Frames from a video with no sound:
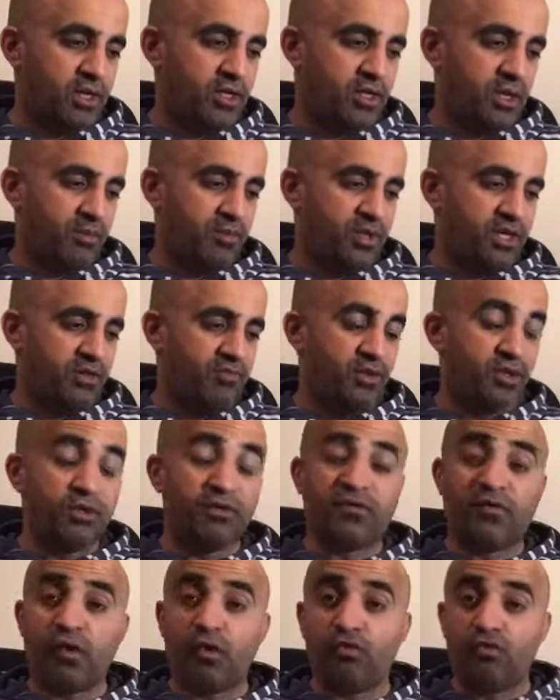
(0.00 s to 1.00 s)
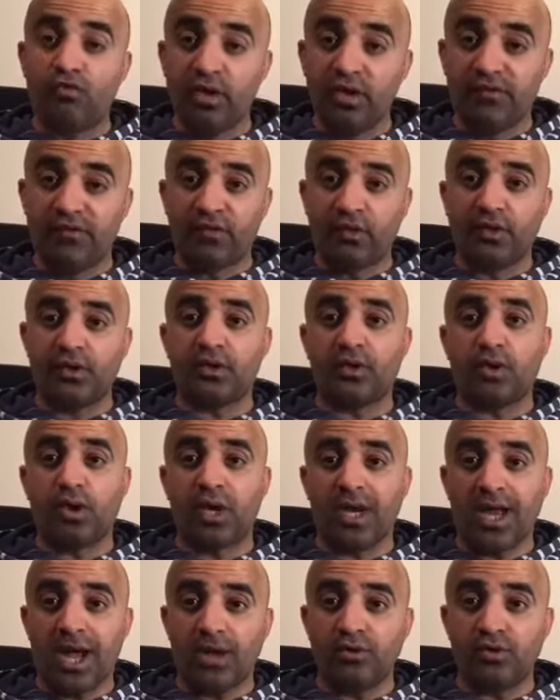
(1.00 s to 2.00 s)
they'll be giving you a full refund or
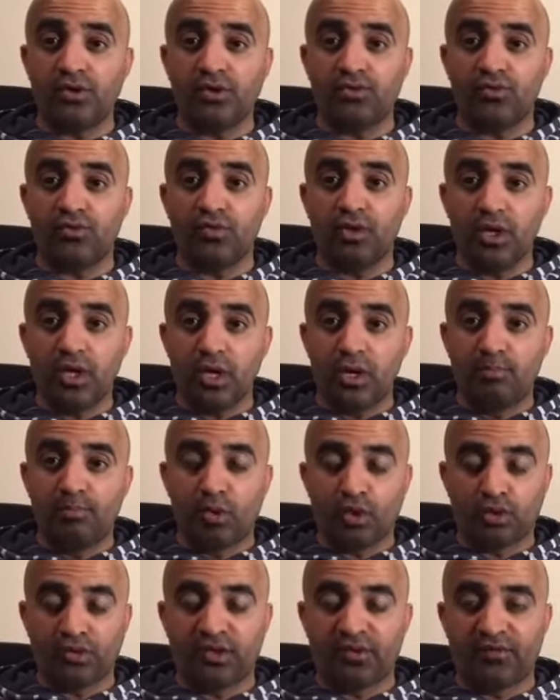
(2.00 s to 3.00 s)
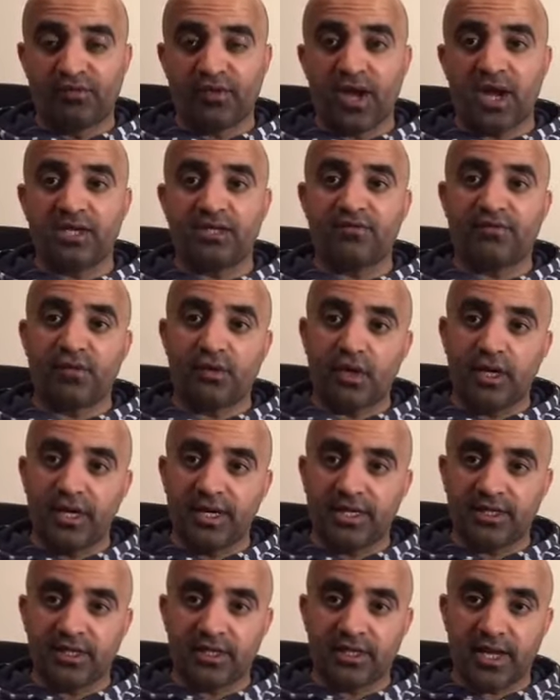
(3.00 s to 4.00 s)
allow you to book the flight for a
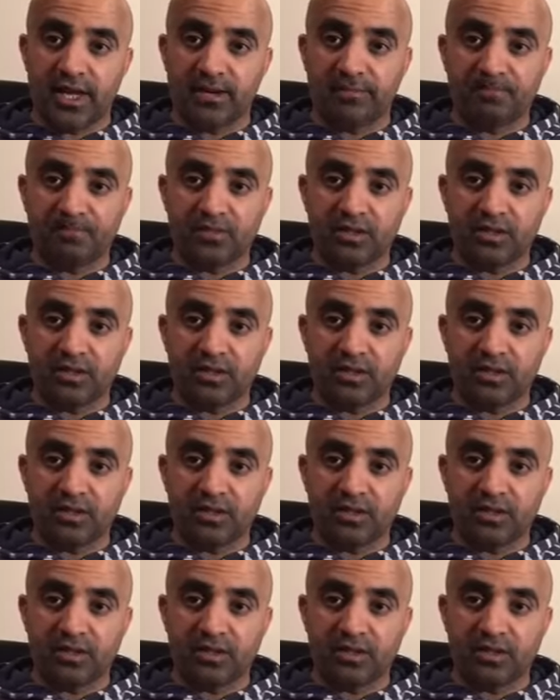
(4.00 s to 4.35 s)
later date.